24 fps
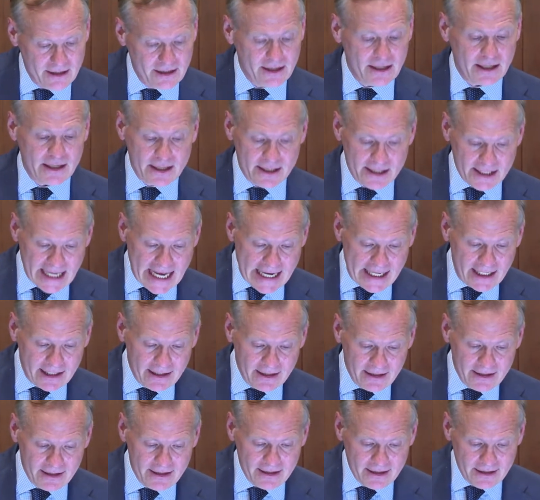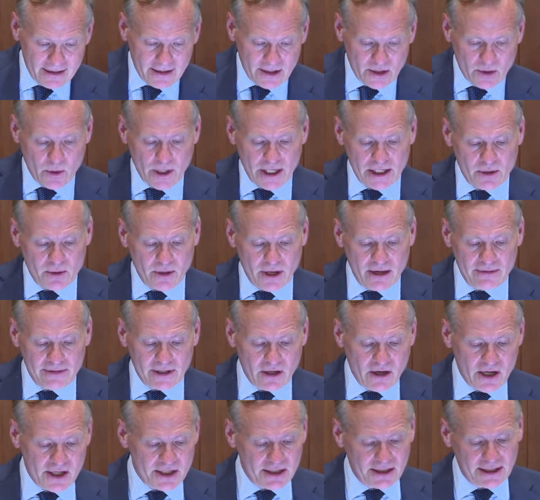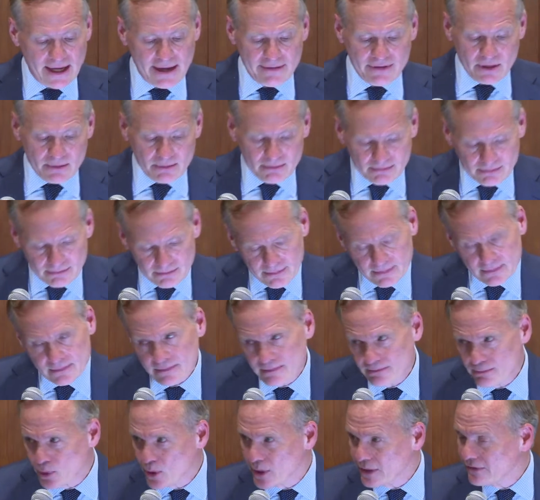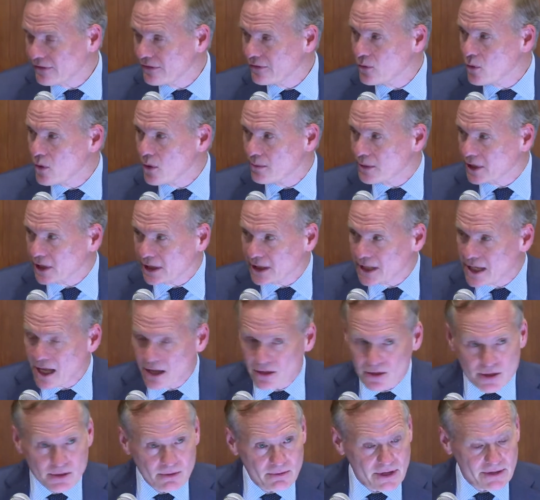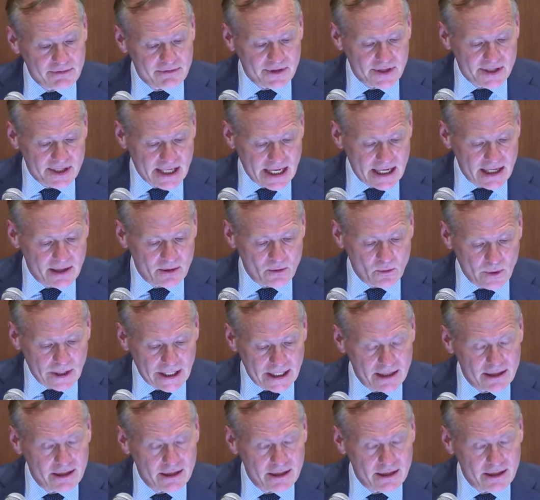In the Senate, in 2012, it cost $11.4 million to run for the Senate and win.